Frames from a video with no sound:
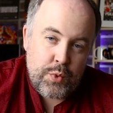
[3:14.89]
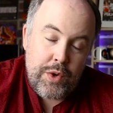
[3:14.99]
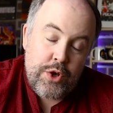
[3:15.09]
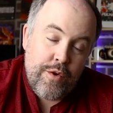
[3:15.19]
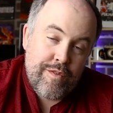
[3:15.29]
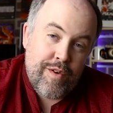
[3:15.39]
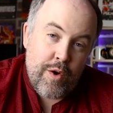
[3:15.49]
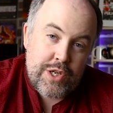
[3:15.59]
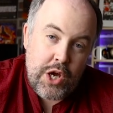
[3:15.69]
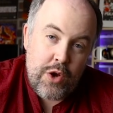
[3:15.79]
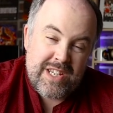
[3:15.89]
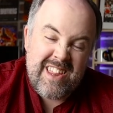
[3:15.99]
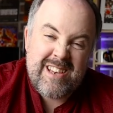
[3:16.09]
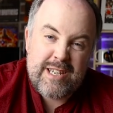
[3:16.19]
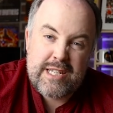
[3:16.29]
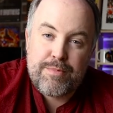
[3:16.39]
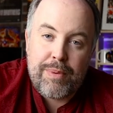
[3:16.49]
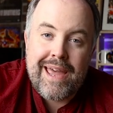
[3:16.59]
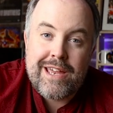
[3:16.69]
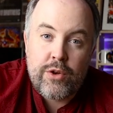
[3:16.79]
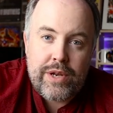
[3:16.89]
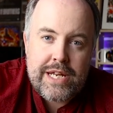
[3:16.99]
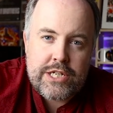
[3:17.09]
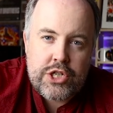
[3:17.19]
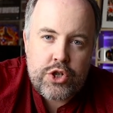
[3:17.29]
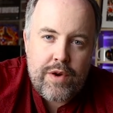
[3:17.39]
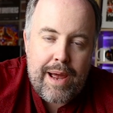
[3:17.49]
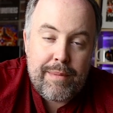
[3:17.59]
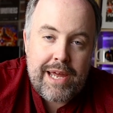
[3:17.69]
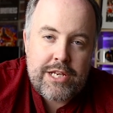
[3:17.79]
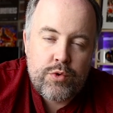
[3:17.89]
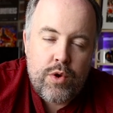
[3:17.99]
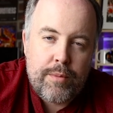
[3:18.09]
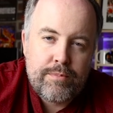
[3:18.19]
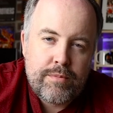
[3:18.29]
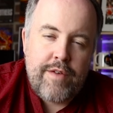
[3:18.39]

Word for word: when your photos are then displayed on Instagram later on.